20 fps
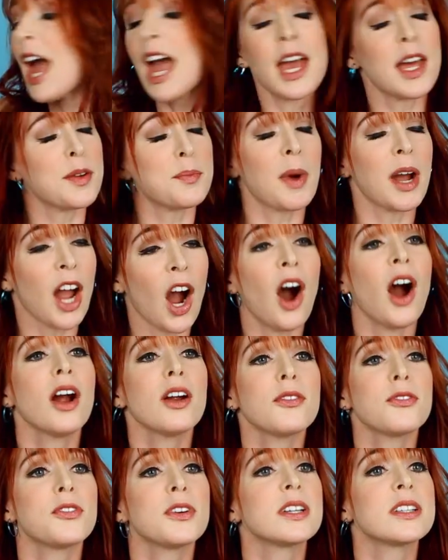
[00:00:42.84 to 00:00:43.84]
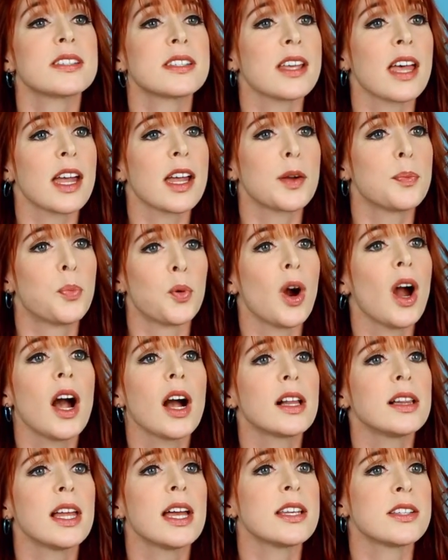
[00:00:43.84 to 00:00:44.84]
and my heart feels like
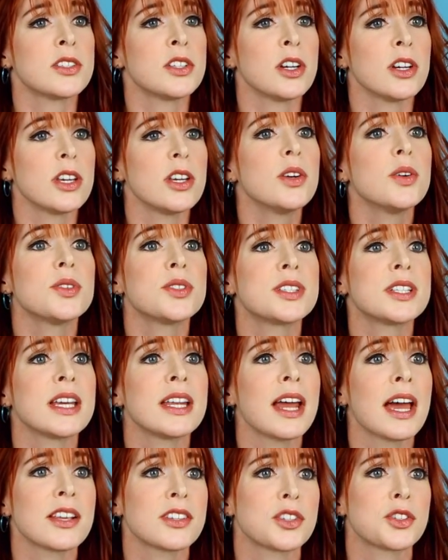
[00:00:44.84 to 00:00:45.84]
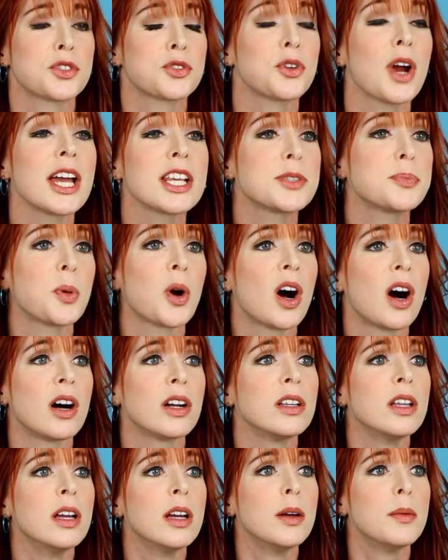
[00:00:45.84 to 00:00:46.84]
Brock Lesnar used it as a stress
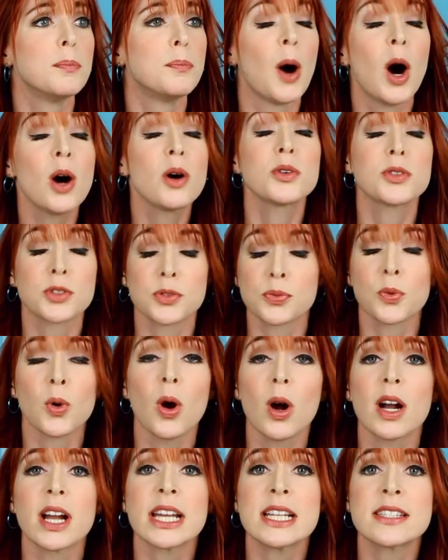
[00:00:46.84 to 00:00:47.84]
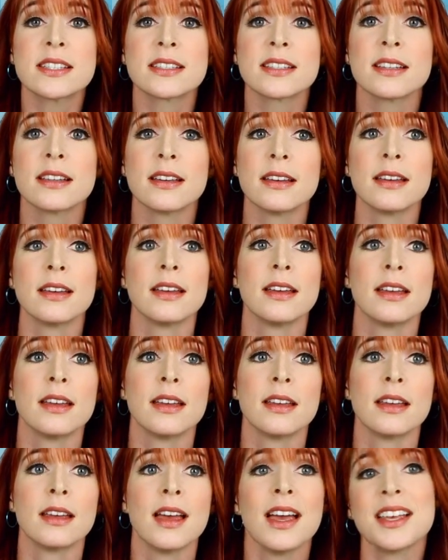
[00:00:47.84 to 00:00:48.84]
ball post roids.
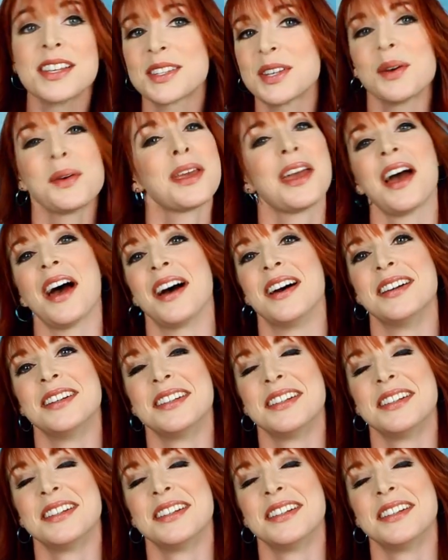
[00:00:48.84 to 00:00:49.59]
So, yeah,